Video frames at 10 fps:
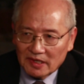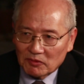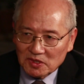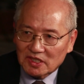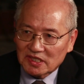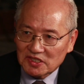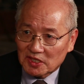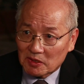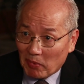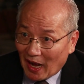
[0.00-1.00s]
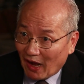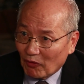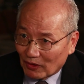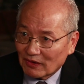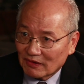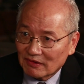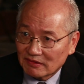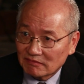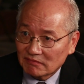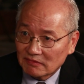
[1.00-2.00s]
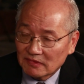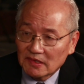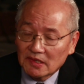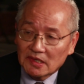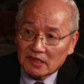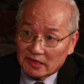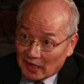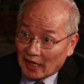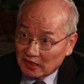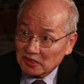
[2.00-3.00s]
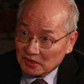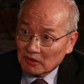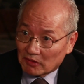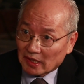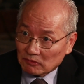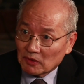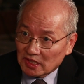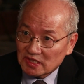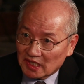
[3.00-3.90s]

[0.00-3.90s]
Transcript: And when you consider power, that is correct what he